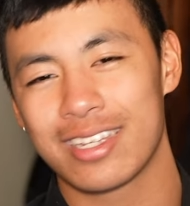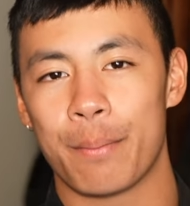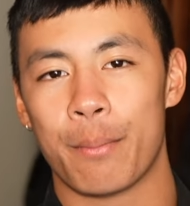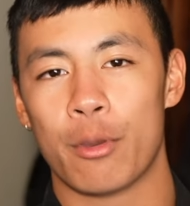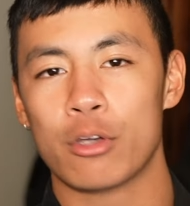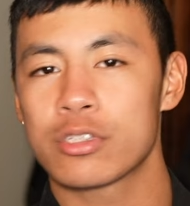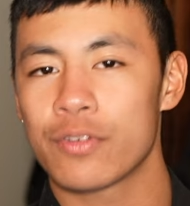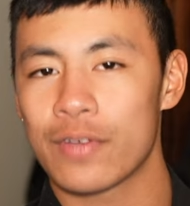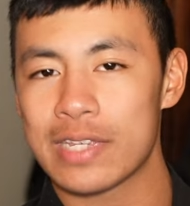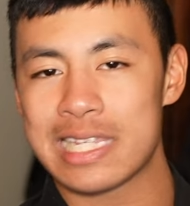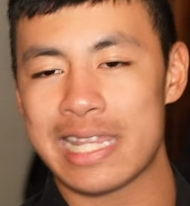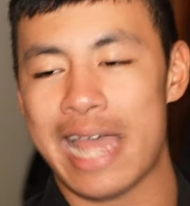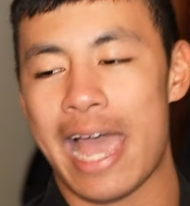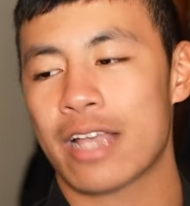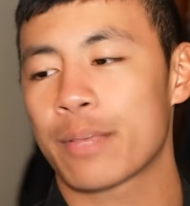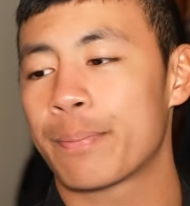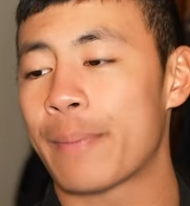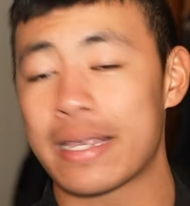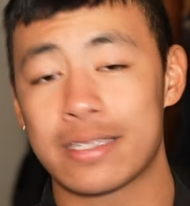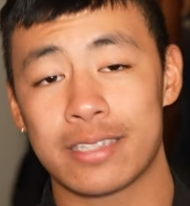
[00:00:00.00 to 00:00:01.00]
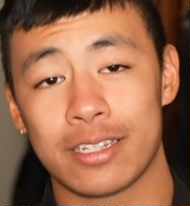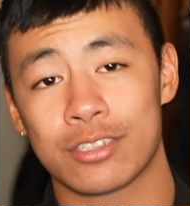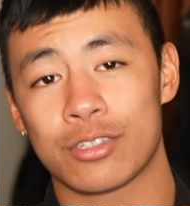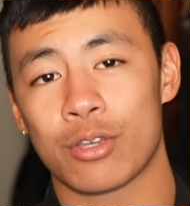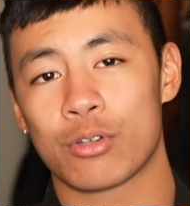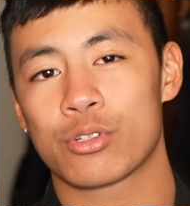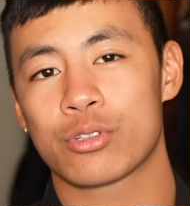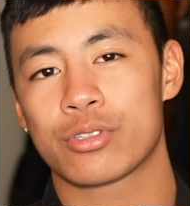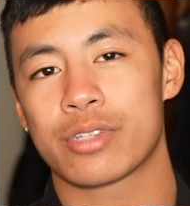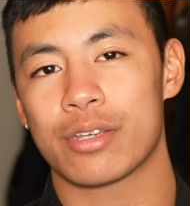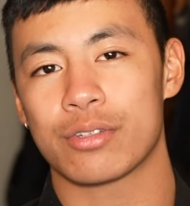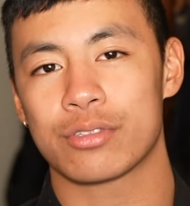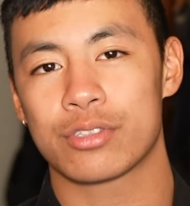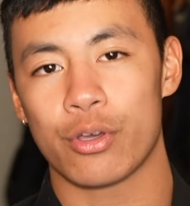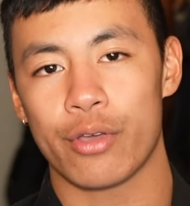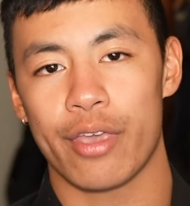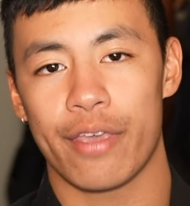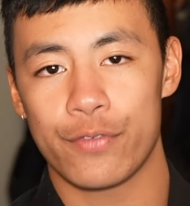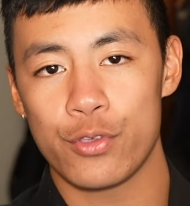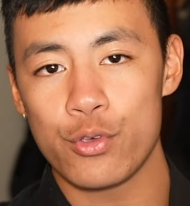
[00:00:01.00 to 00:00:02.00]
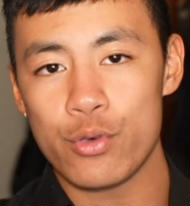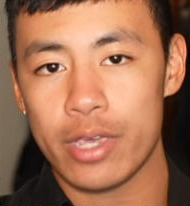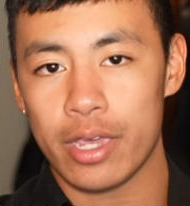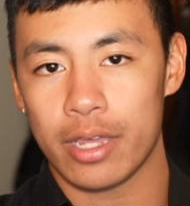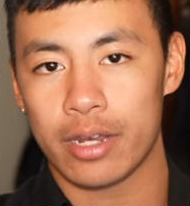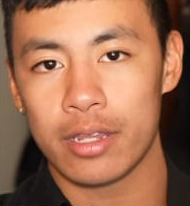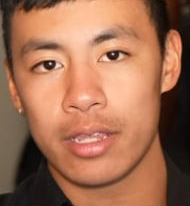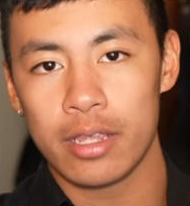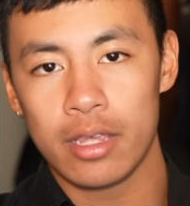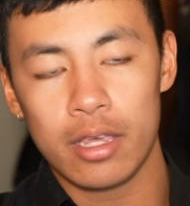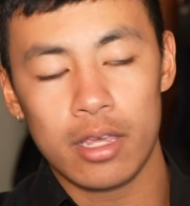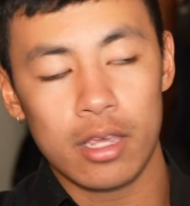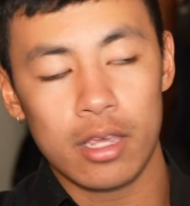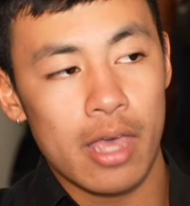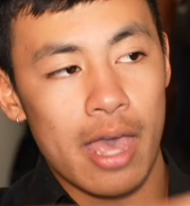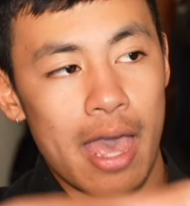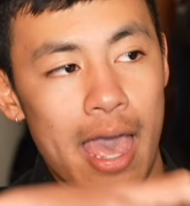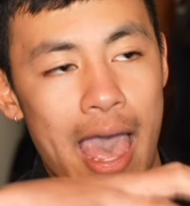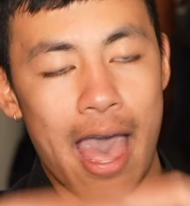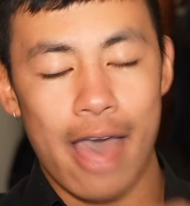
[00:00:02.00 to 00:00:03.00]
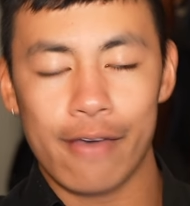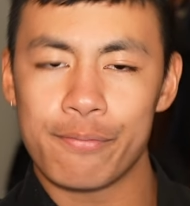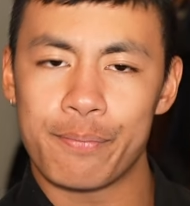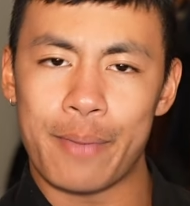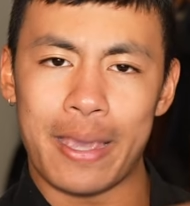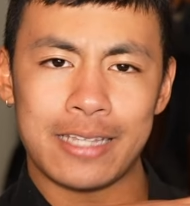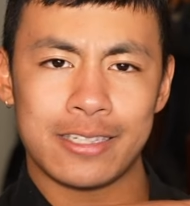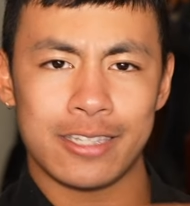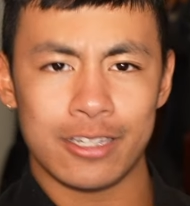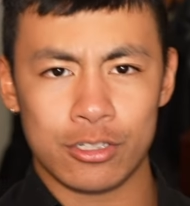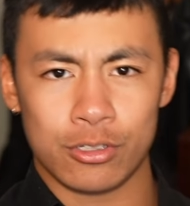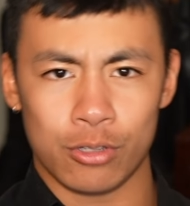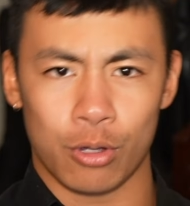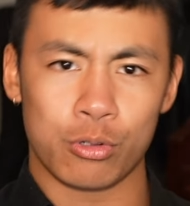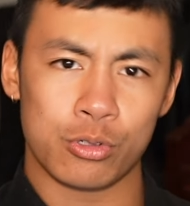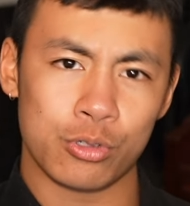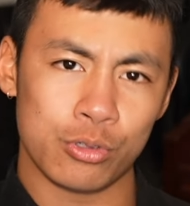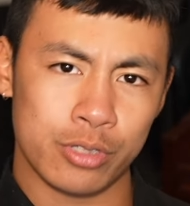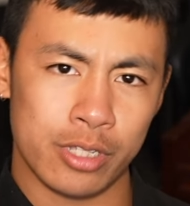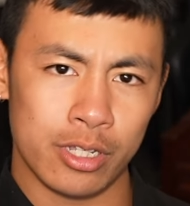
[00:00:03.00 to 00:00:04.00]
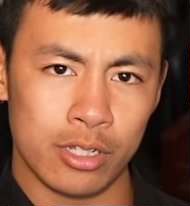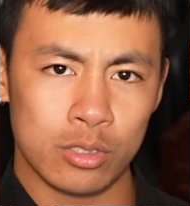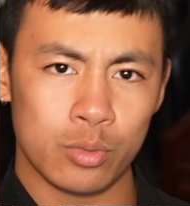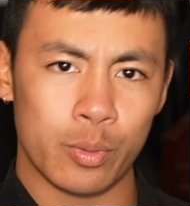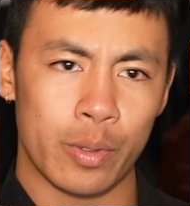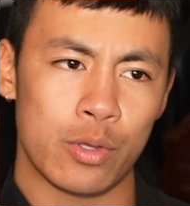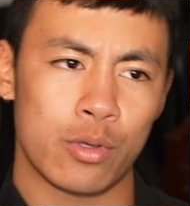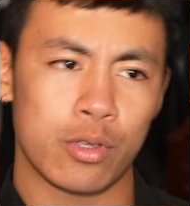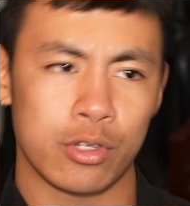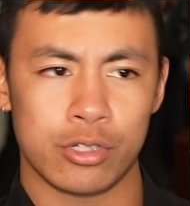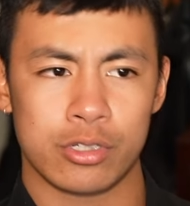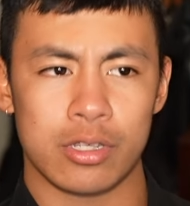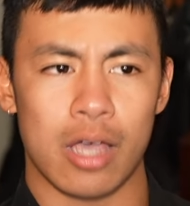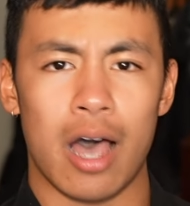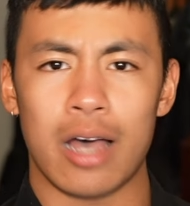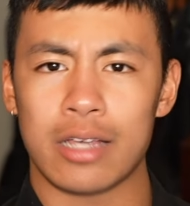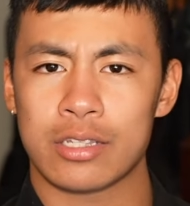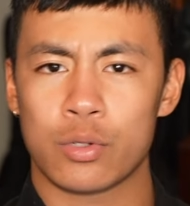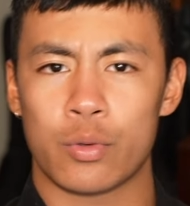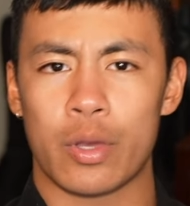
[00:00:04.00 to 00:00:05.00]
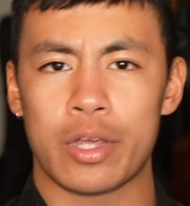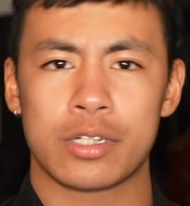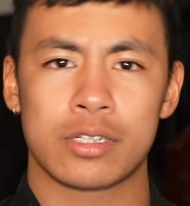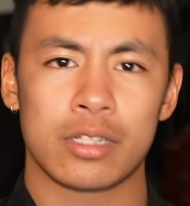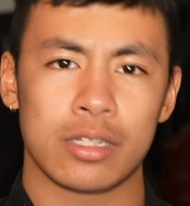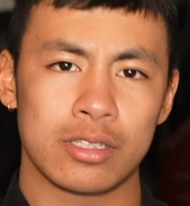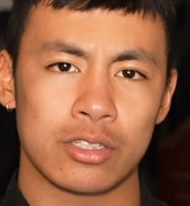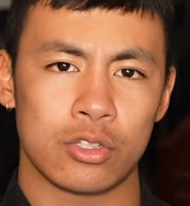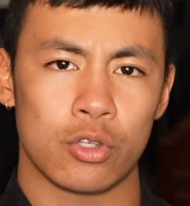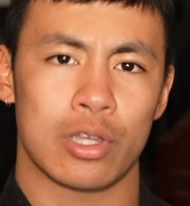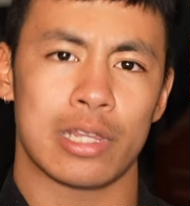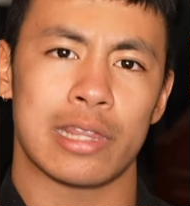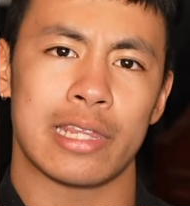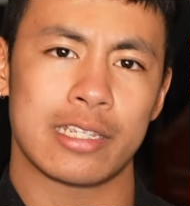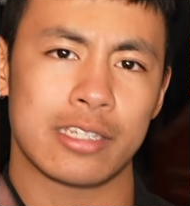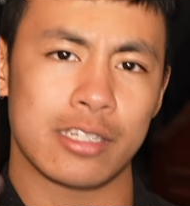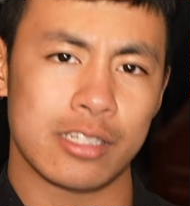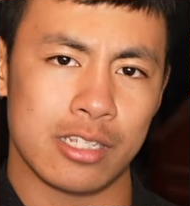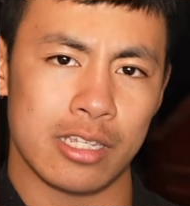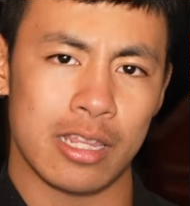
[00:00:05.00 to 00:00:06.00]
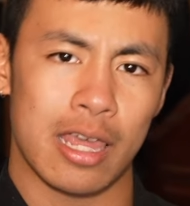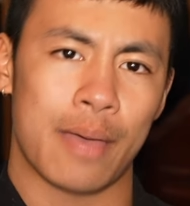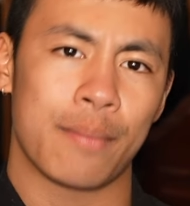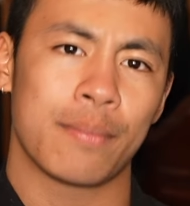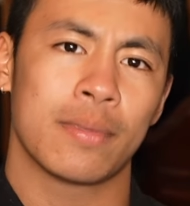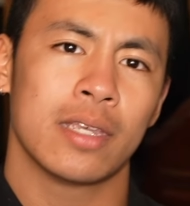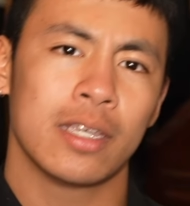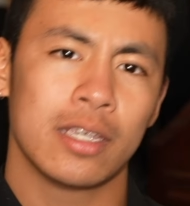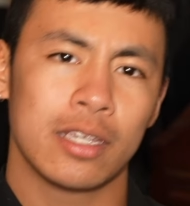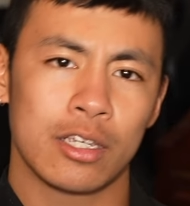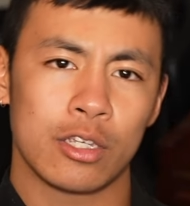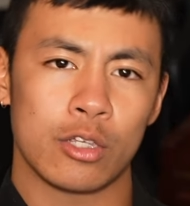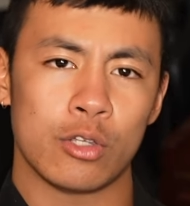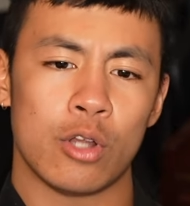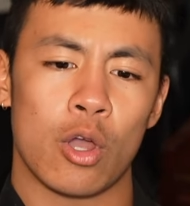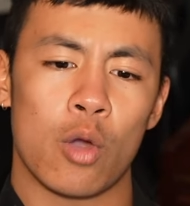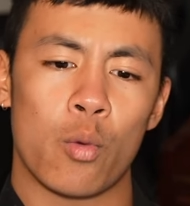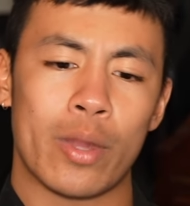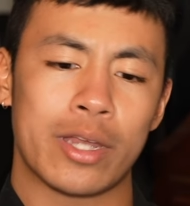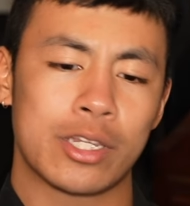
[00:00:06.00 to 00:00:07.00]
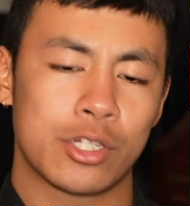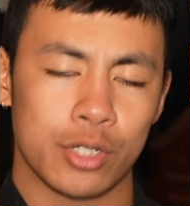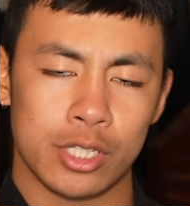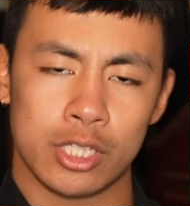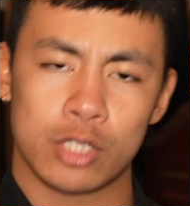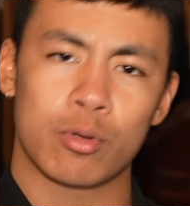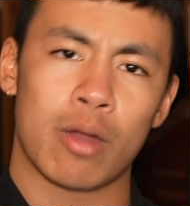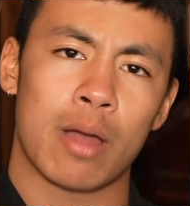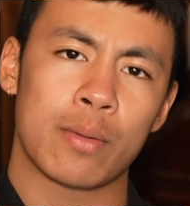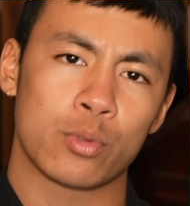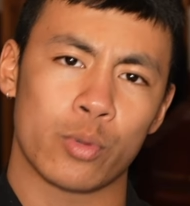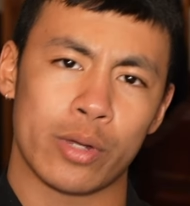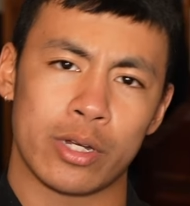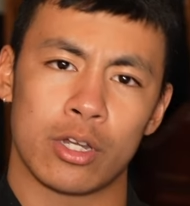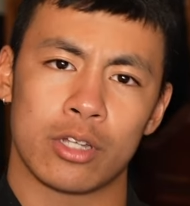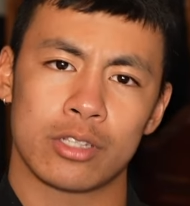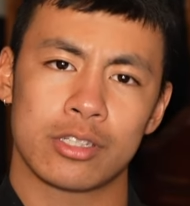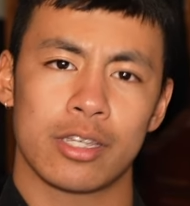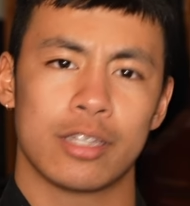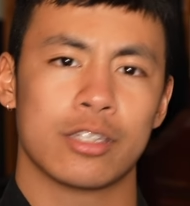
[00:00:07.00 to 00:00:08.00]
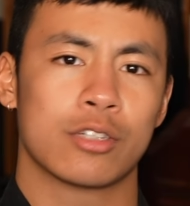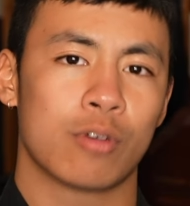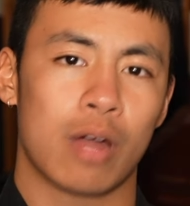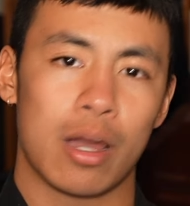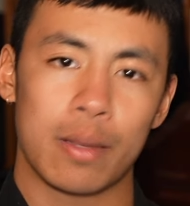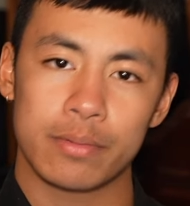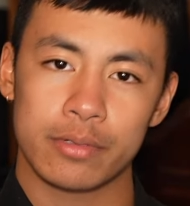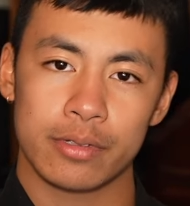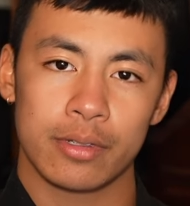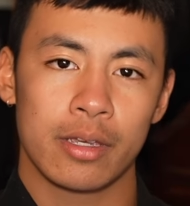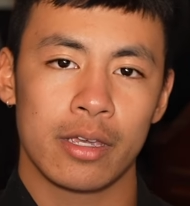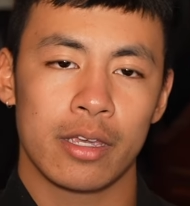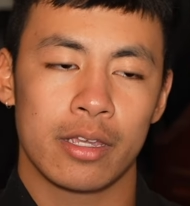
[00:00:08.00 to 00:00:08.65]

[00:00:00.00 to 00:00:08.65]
Most of us lack basic social skills. So if you can have basic social skills where you can just ask questions, you can listen to them, you know when to interrupt, when not to interrupt,